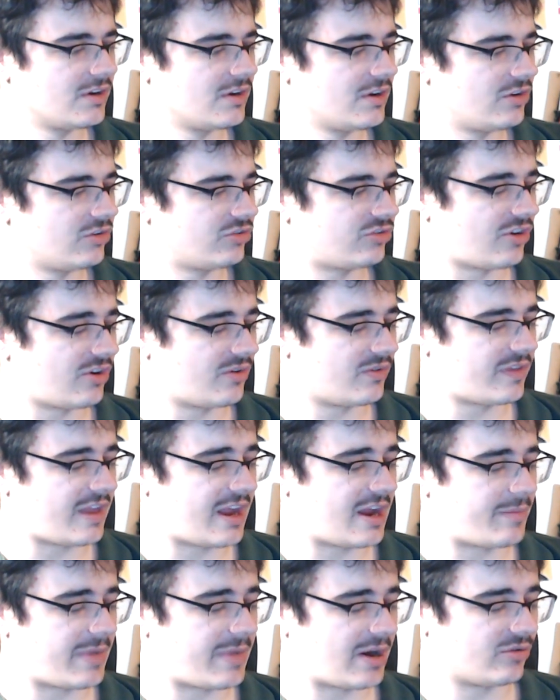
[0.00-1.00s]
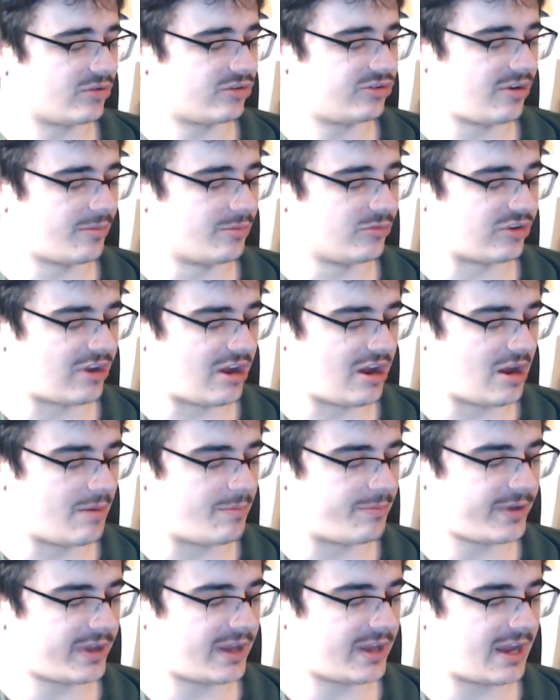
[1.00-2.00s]
So that about sums it up.
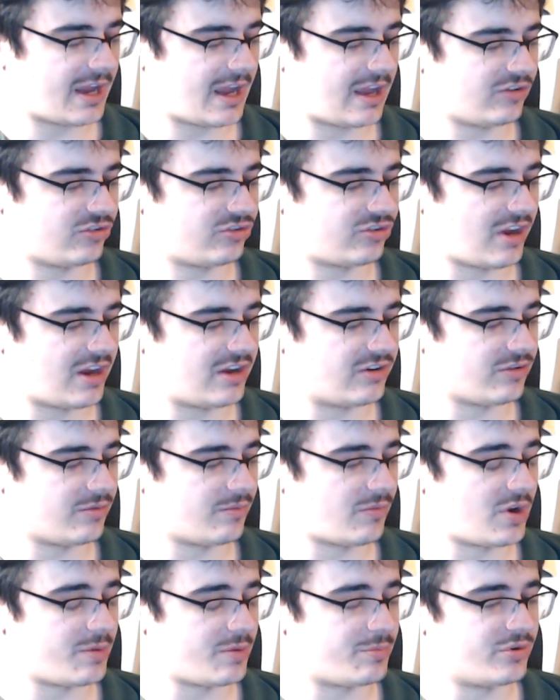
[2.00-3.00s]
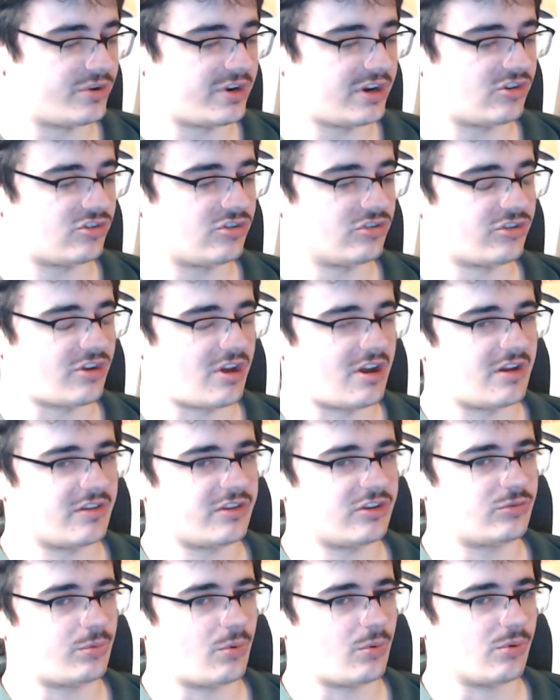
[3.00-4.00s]
As said, my predictions are
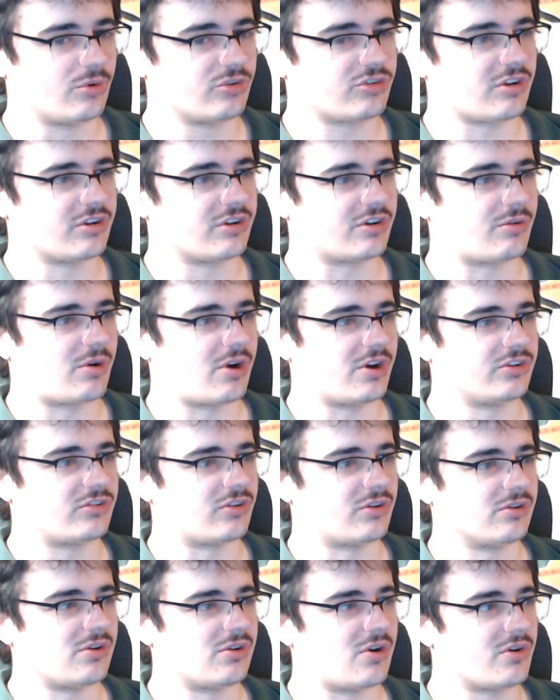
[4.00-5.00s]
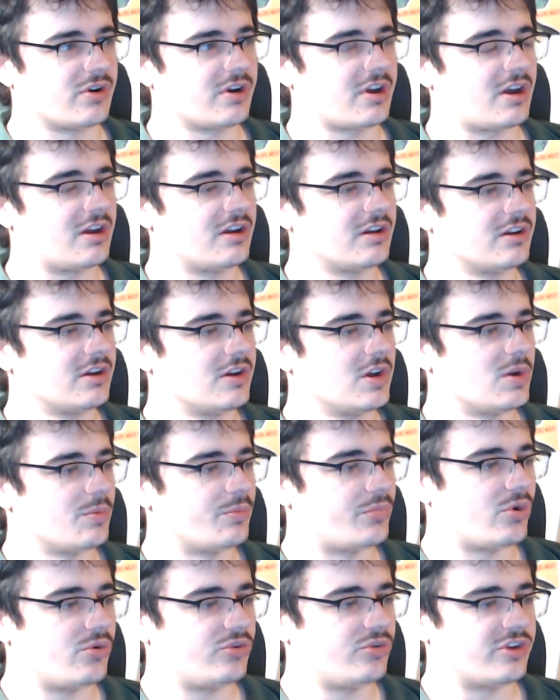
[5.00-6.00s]
this war is going to grind on longer.
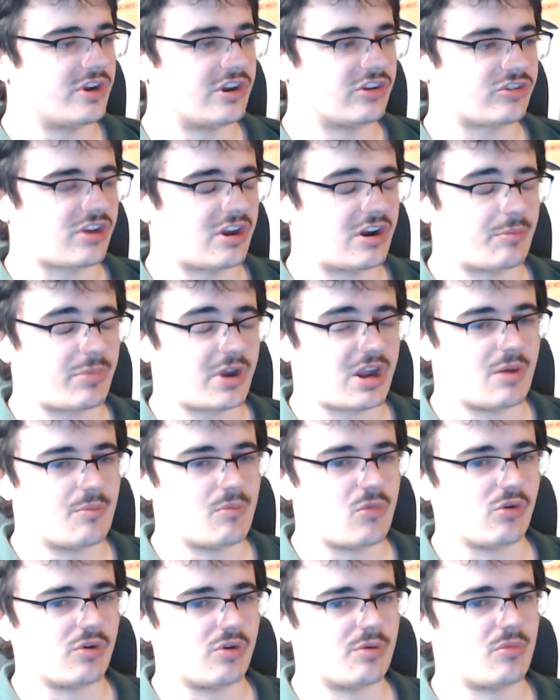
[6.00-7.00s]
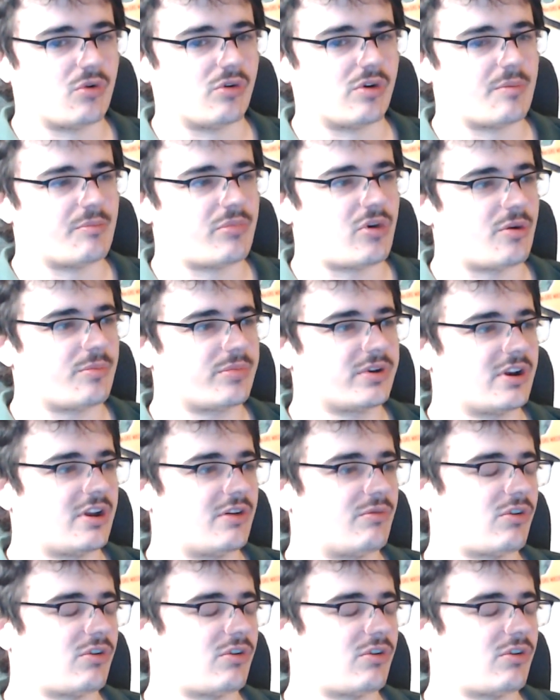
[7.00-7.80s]
Putin is going to become more and more unpopular.